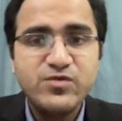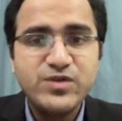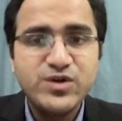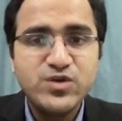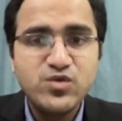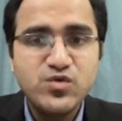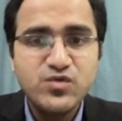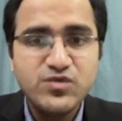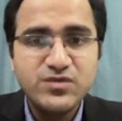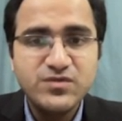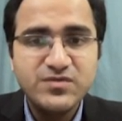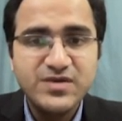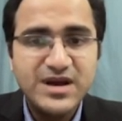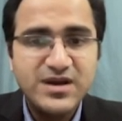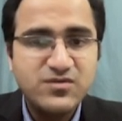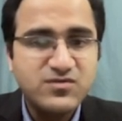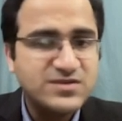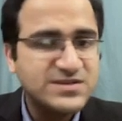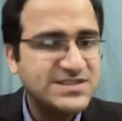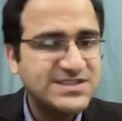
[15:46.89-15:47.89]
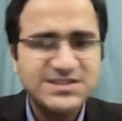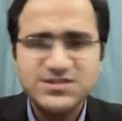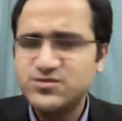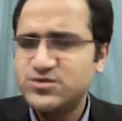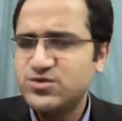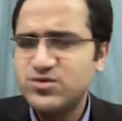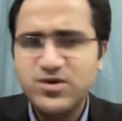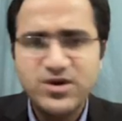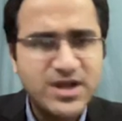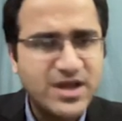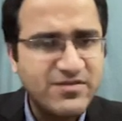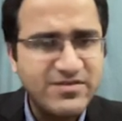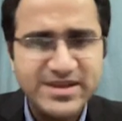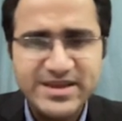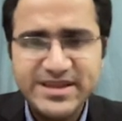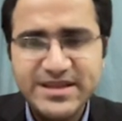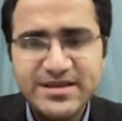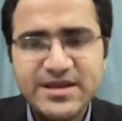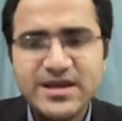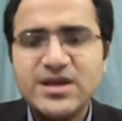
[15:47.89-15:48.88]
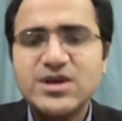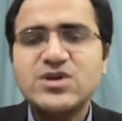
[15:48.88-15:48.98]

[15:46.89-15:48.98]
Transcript: V2, V5, V6. We do not have any.